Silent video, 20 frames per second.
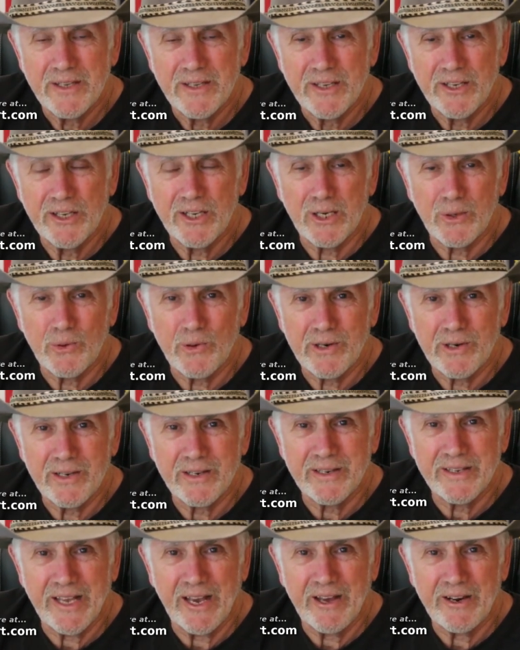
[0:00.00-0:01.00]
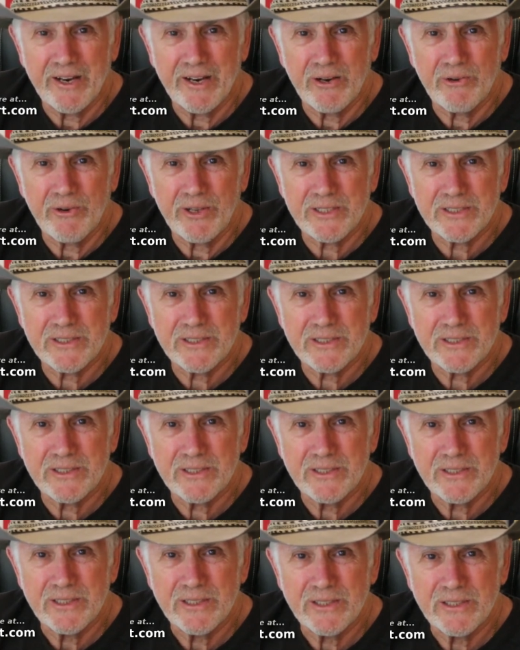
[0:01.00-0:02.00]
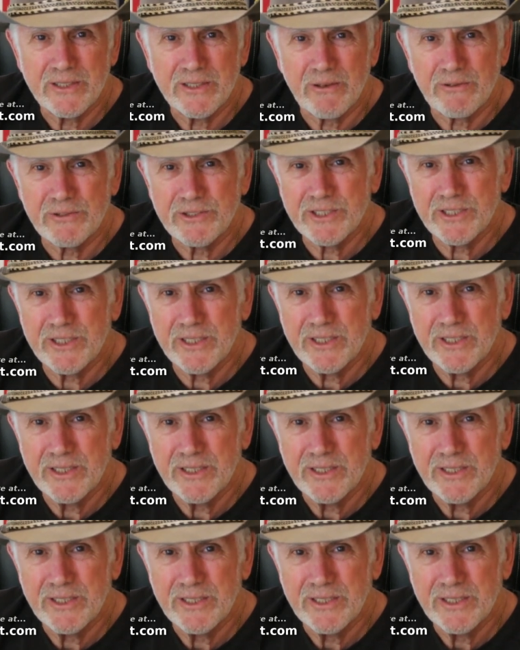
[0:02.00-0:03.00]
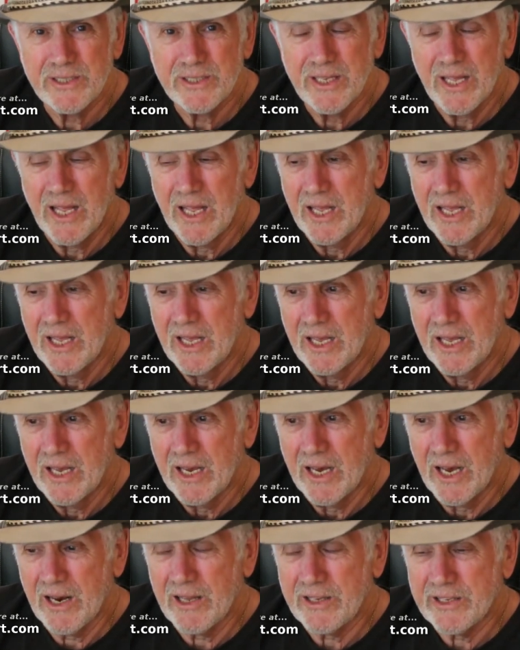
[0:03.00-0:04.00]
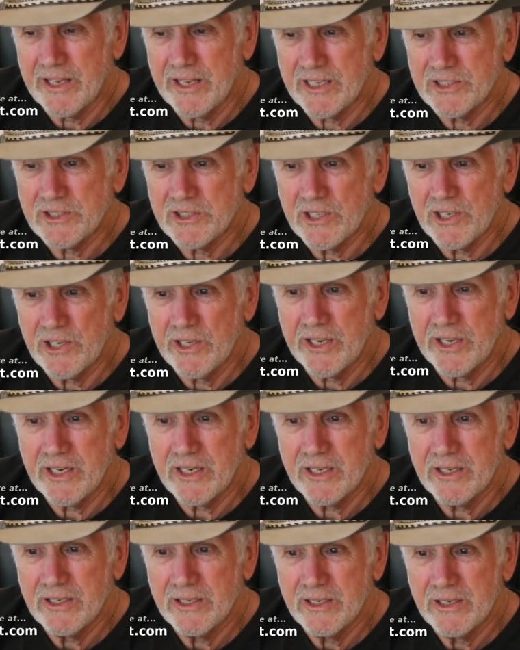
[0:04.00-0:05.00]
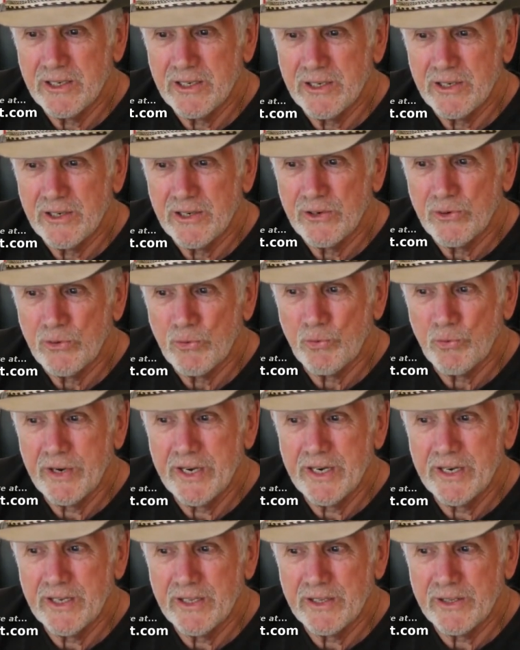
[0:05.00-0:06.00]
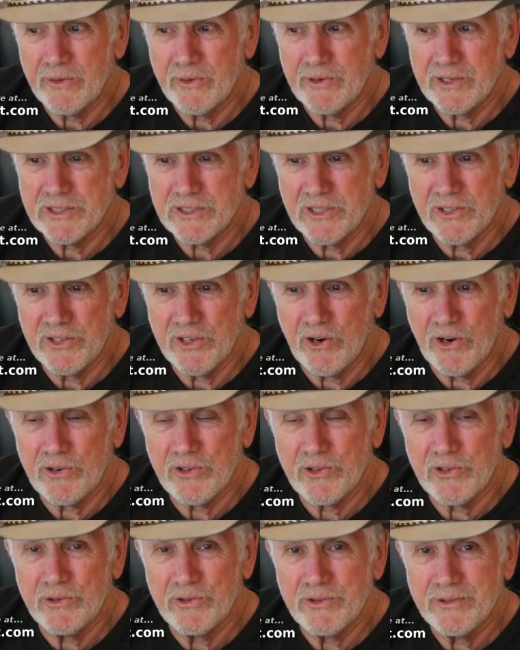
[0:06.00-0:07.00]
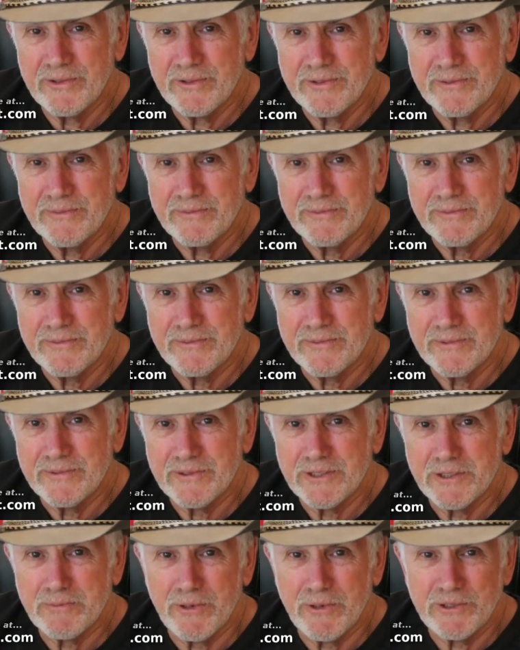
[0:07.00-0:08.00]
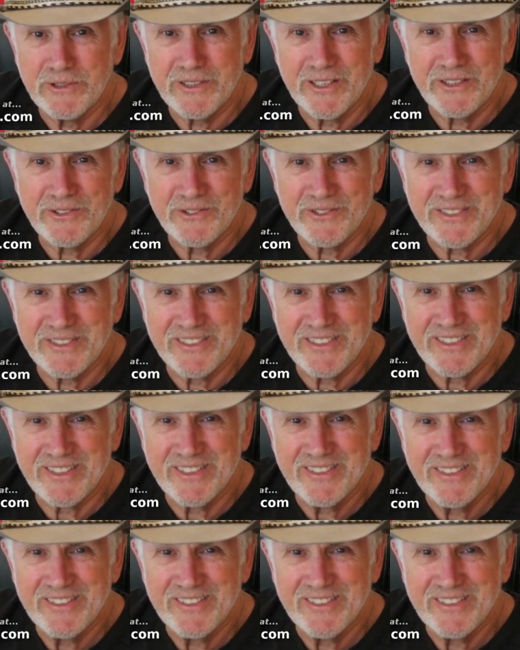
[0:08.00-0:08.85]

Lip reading: You know where down there is, don't you? I'll attach the link. Read the rest of the article. It's most interesting.